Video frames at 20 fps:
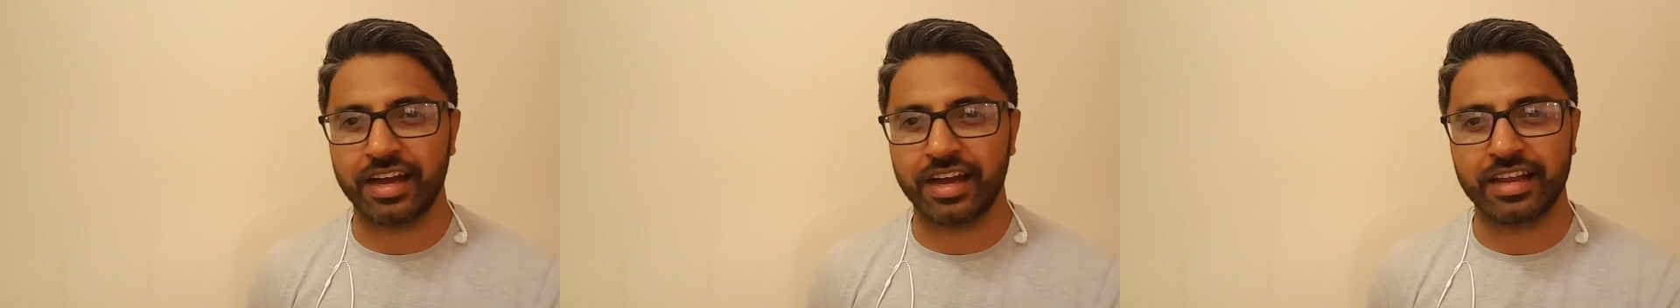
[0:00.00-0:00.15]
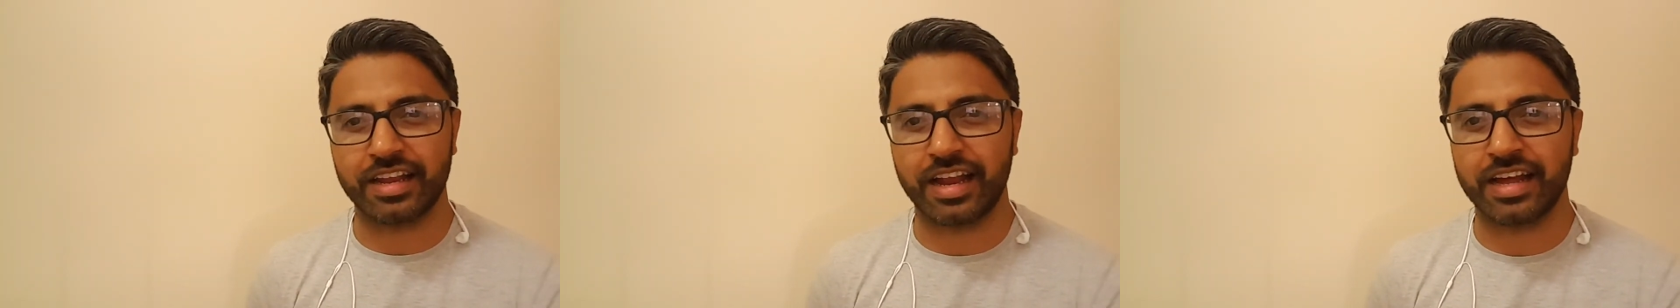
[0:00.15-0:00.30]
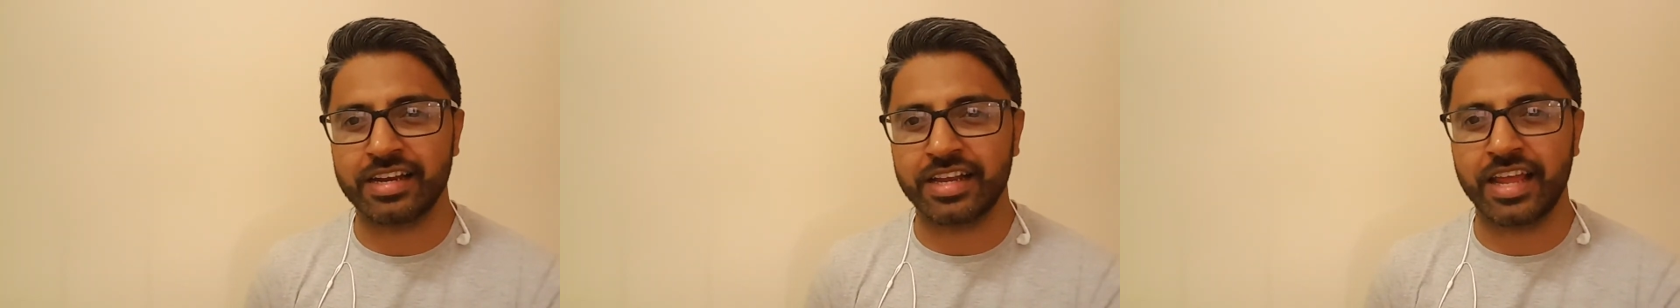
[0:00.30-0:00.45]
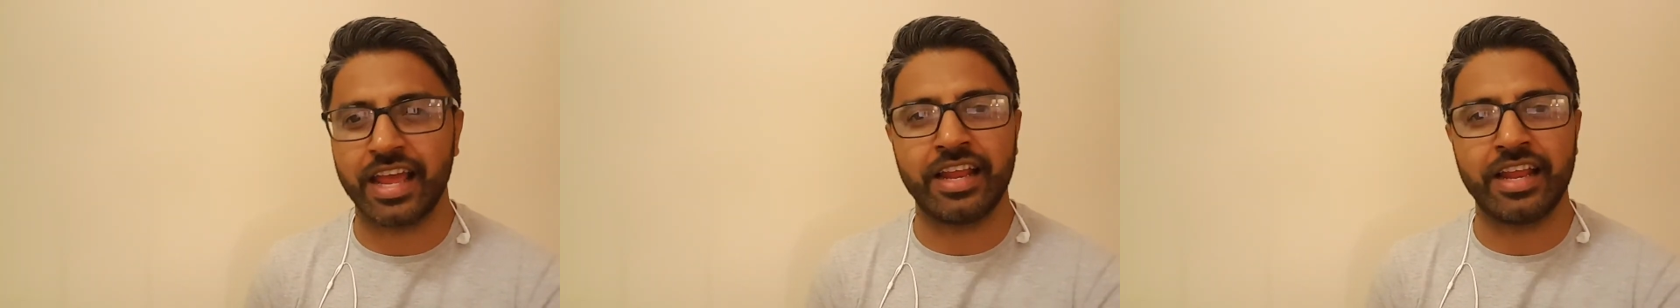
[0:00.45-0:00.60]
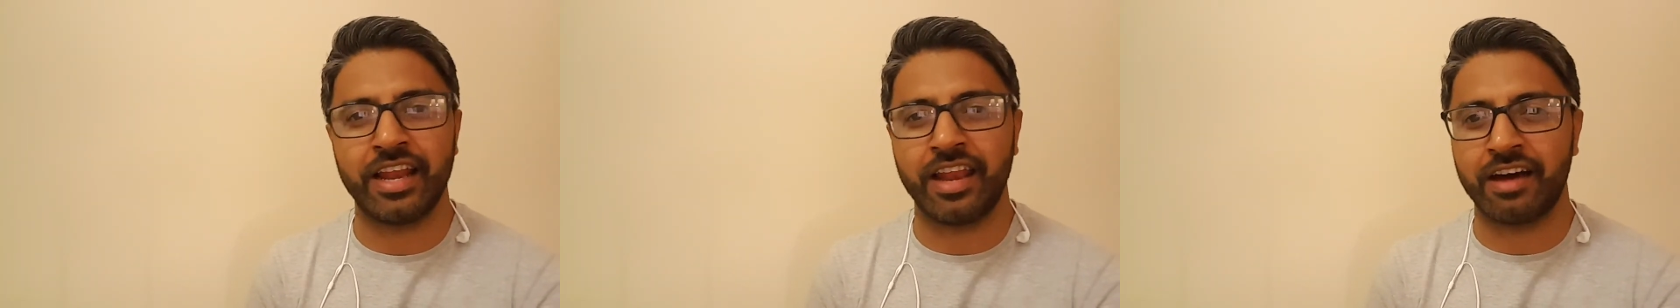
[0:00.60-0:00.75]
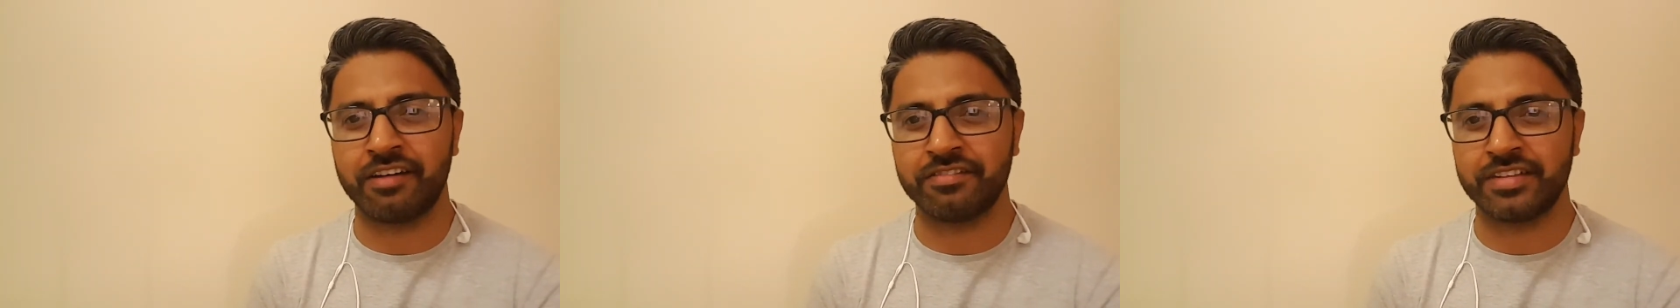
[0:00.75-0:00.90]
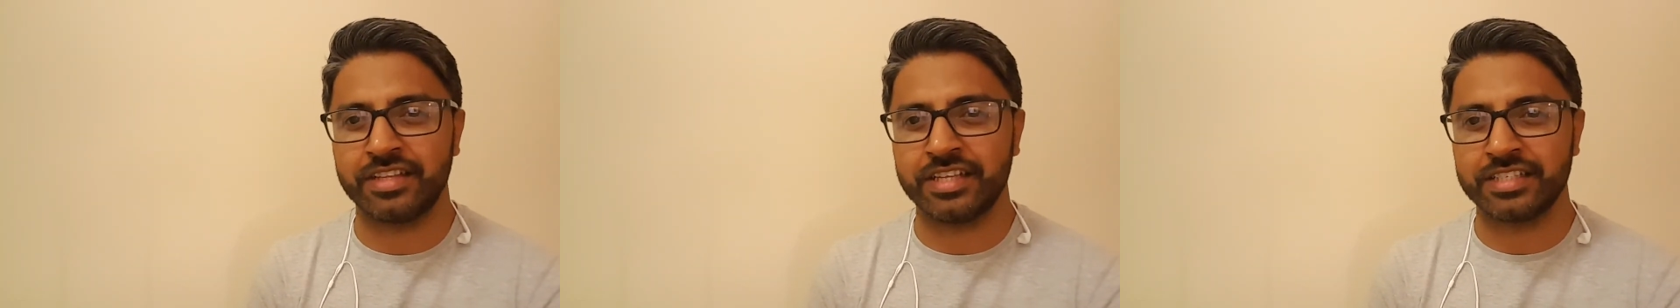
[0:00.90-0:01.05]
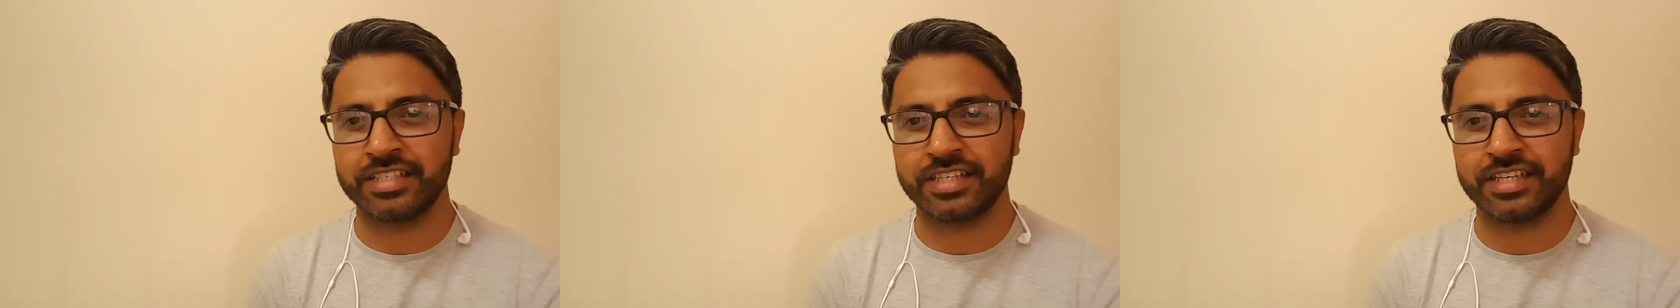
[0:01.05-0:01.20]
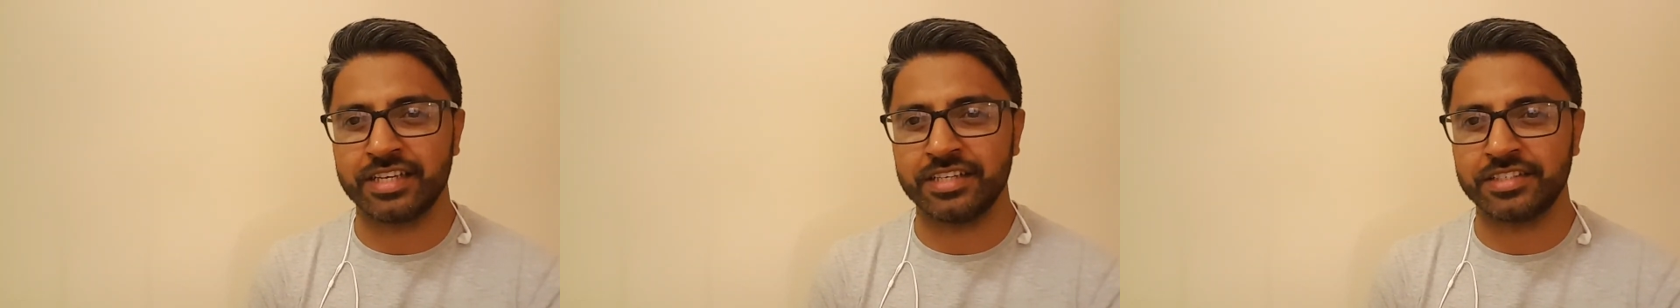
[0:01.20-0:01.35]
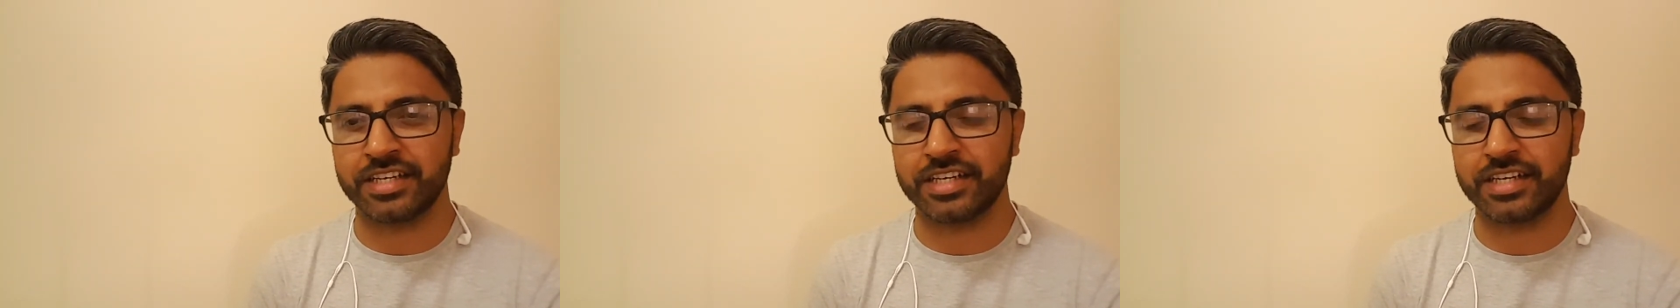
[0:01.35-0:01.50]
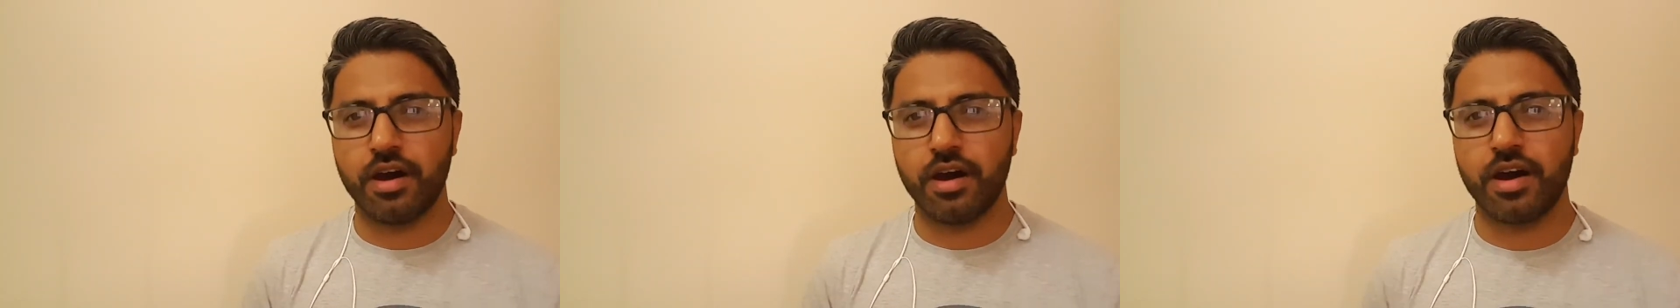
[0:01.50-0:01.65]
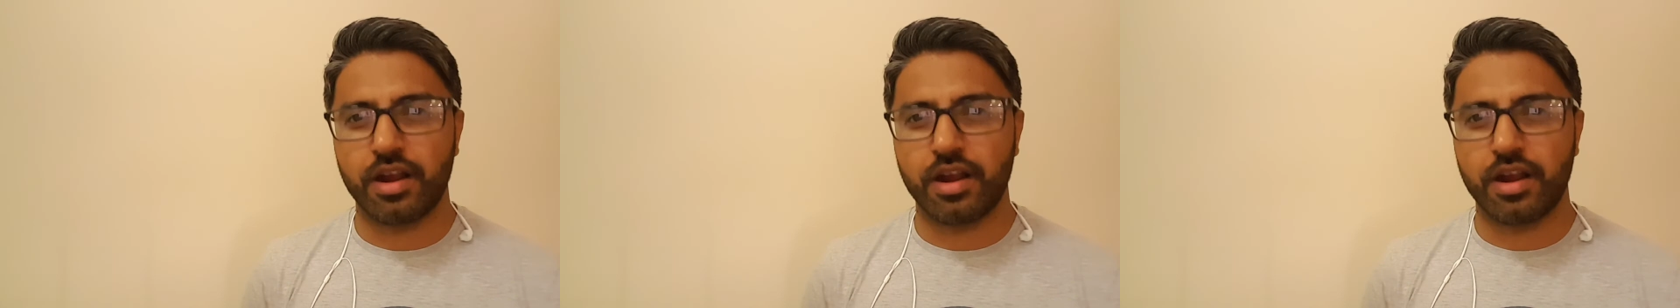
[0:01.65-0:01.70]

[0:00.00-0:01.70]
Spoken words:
I really loved this teaser.